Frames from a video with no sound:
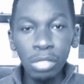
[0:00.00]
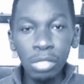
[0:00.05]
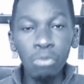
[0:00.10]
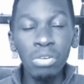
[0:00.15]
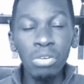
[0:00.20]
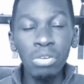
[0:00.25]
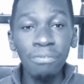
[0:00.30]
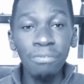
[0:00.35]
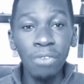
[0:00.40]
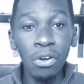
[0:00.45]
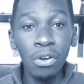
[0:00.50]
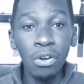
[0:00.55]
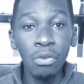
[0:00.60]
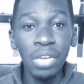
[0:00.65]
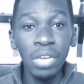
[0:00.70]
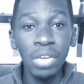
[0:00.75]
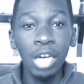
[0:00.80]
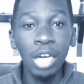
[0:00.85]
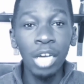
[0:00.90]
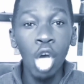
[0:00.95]

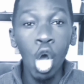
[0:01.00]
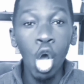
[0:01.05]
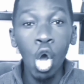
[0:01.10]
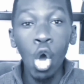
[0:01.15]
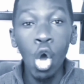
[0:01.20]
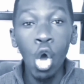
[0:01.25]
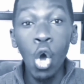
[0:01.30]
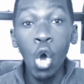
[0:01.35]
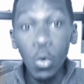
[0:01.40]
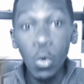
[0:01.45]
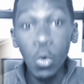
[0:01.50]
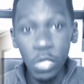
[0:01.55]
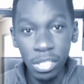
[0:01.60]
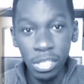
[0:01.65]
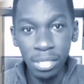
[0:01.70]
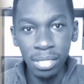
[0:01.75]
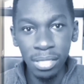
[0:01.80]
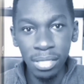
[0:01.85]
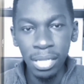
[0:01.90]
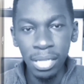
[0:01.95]
referring
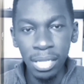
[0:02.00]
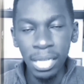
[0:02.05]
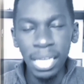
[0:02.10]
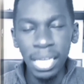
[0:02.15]
hosts.